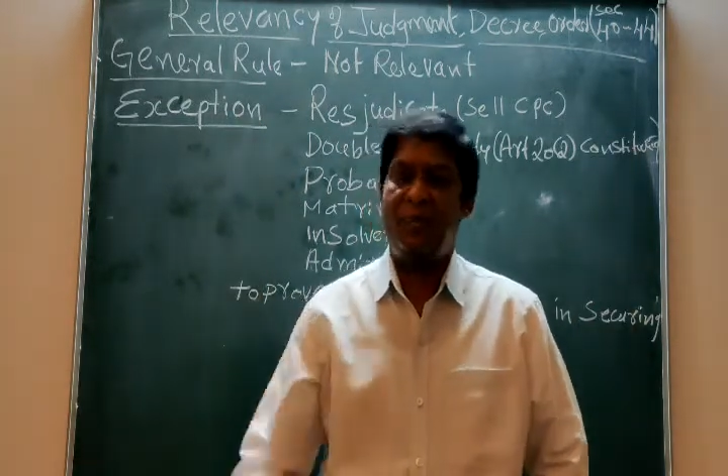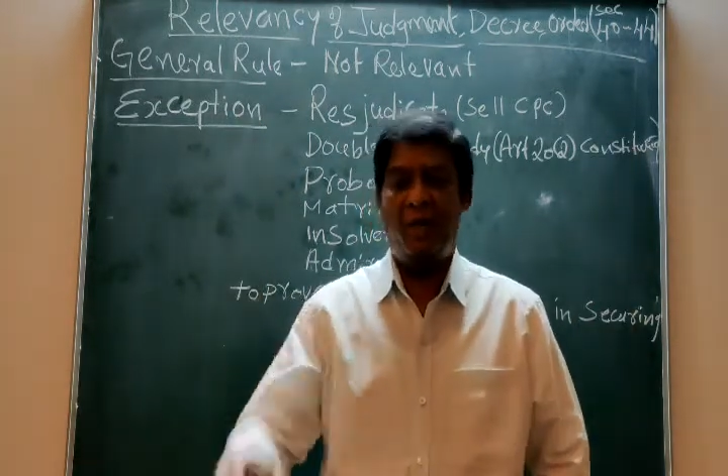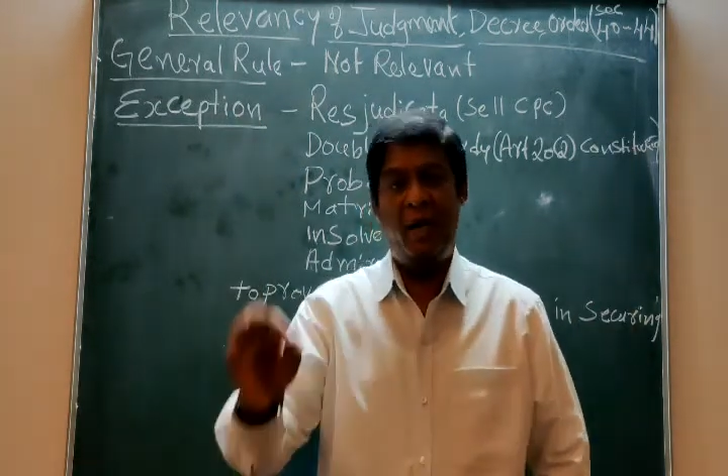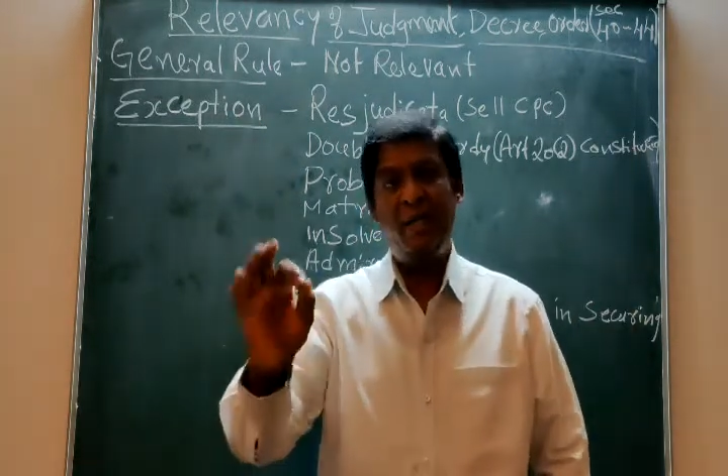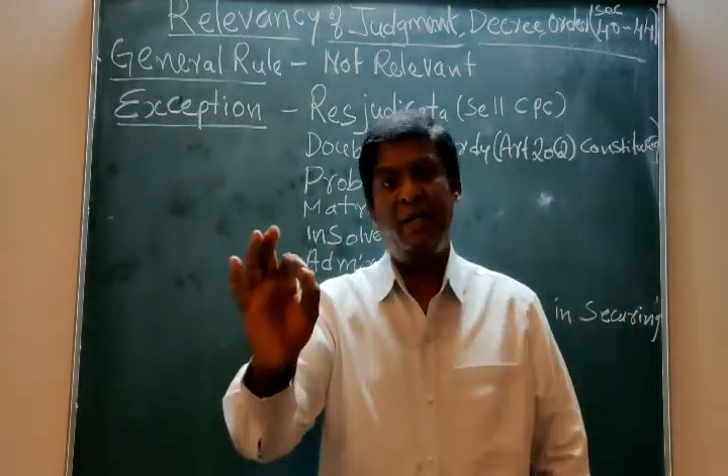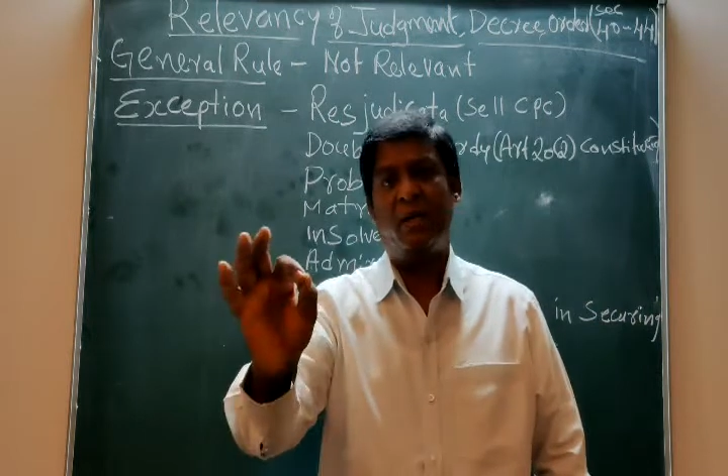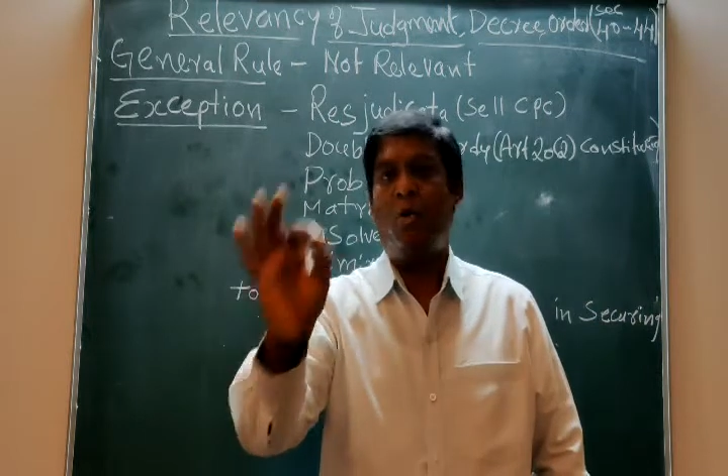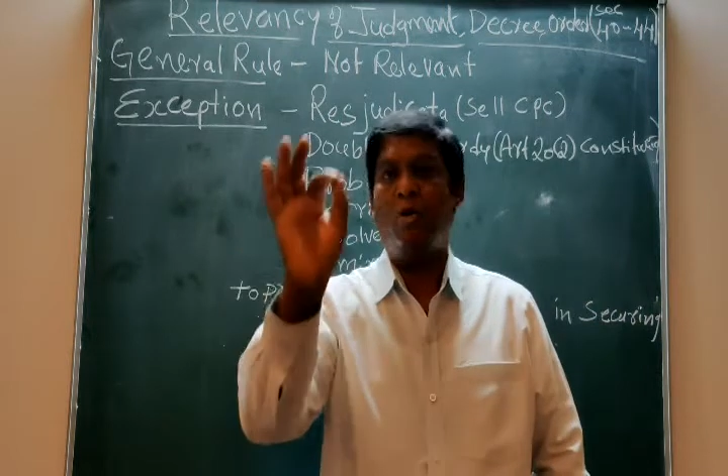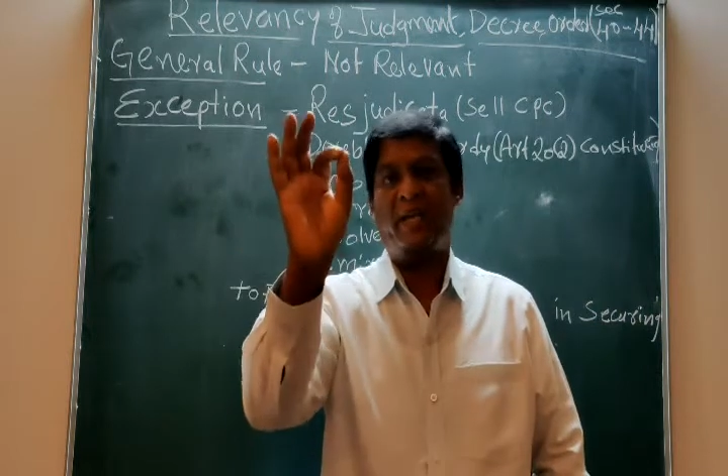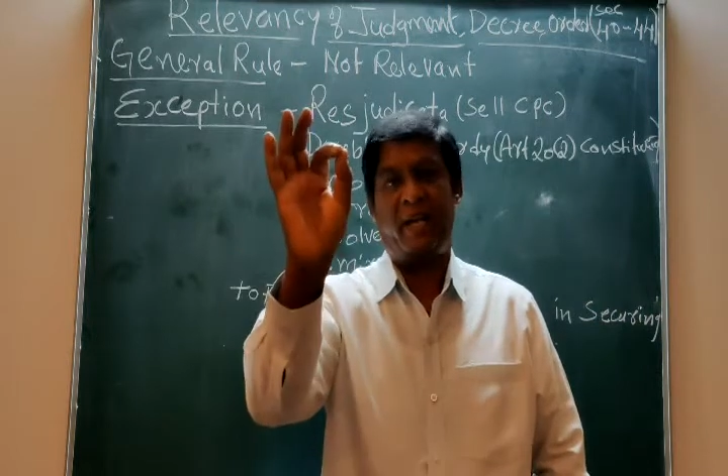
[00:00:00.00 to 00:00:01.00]
and the
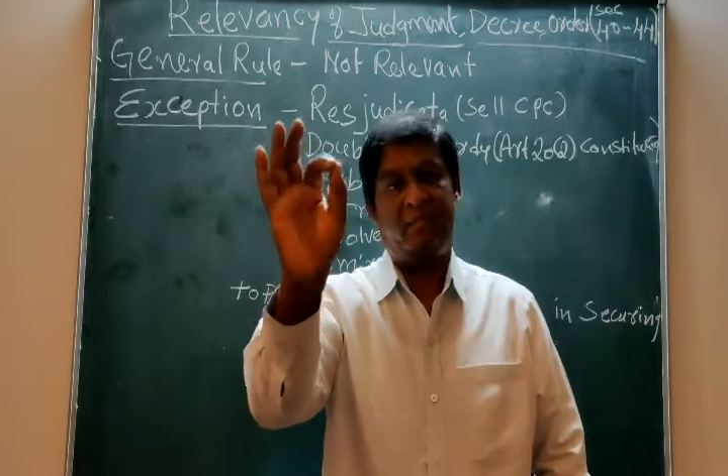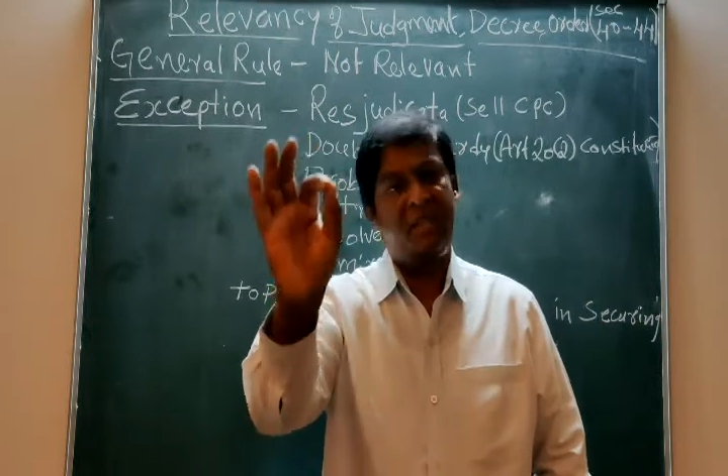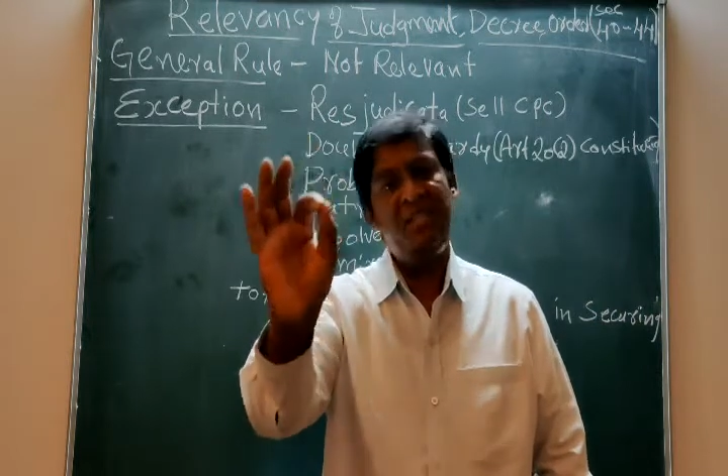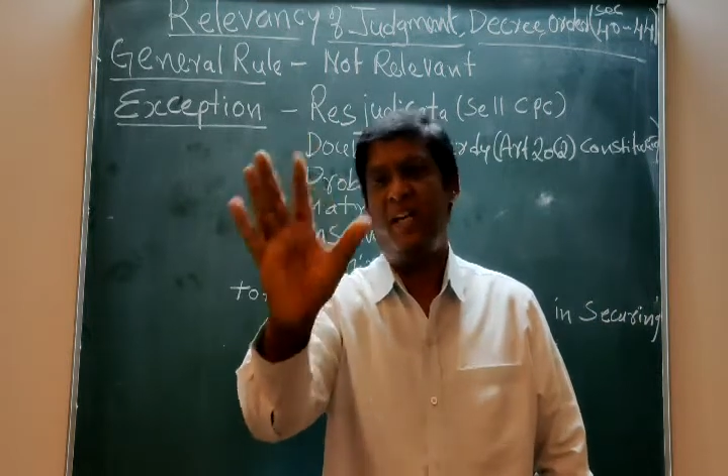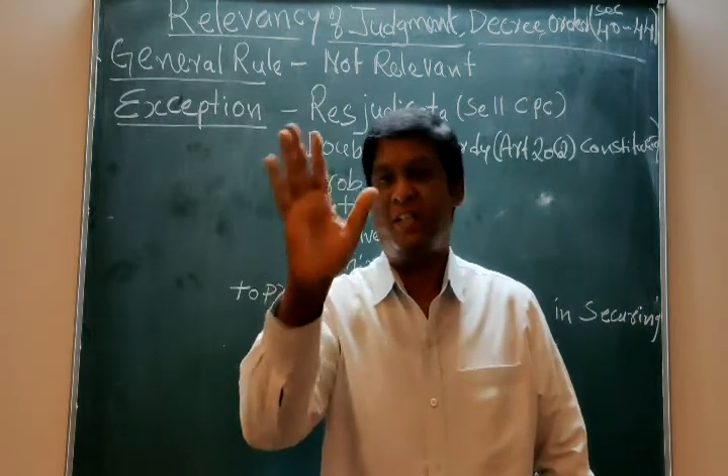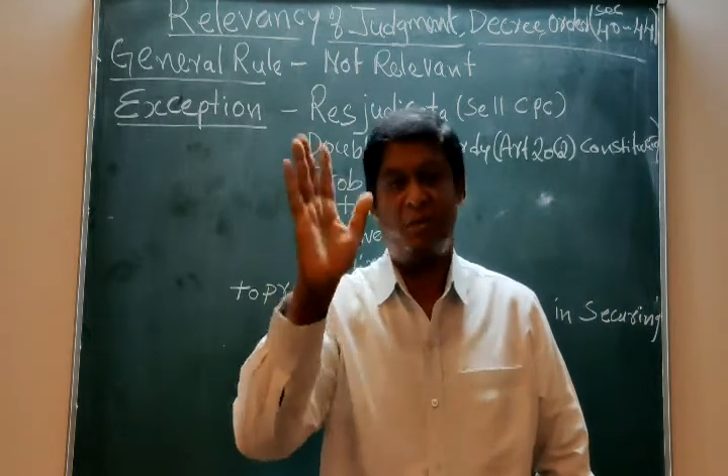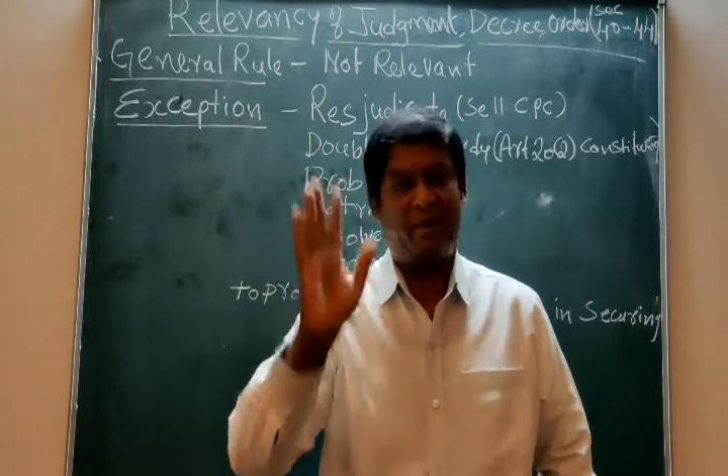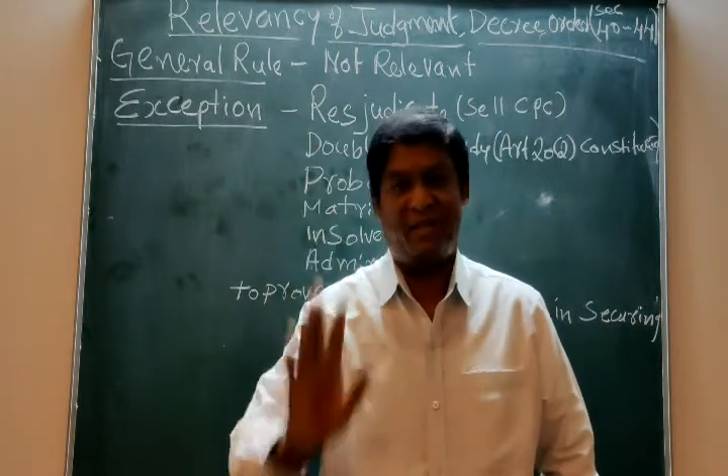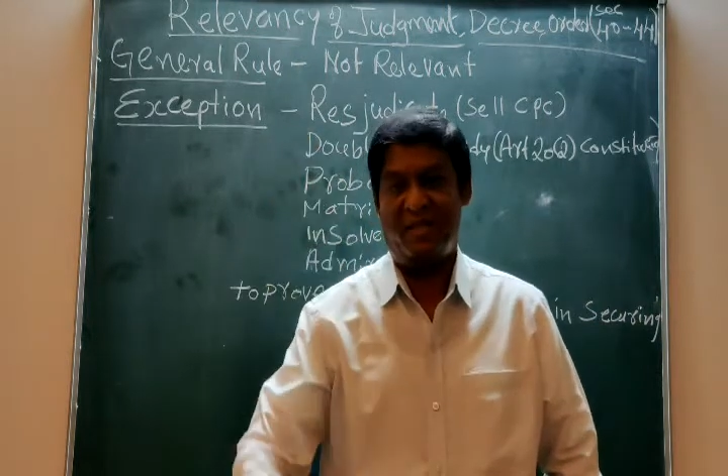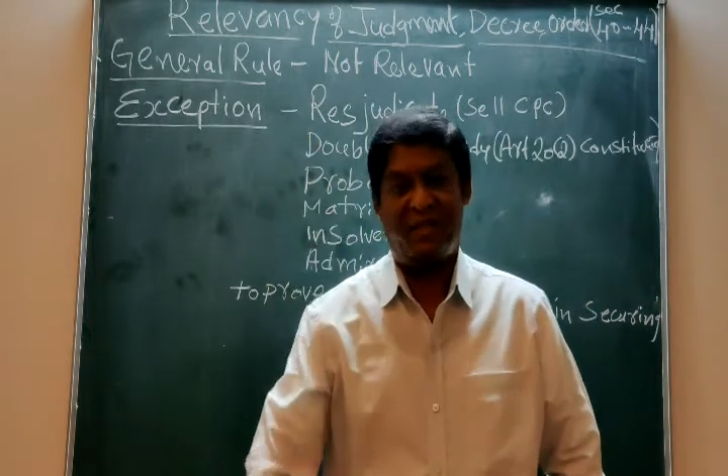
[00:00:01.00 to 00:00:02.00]
court gave the
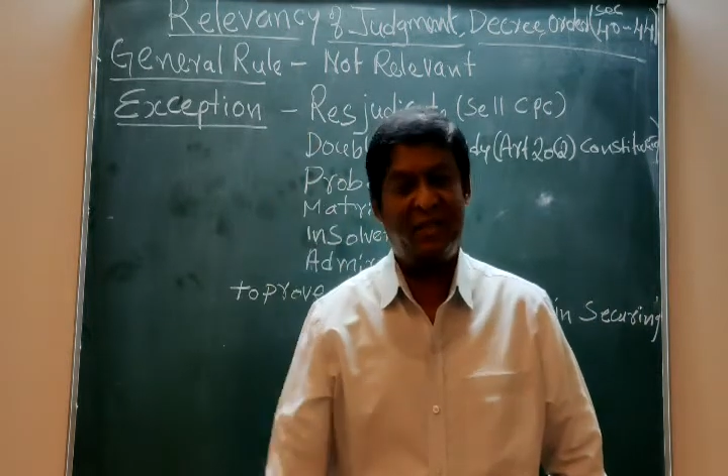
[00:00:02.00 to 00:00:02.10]
judgment.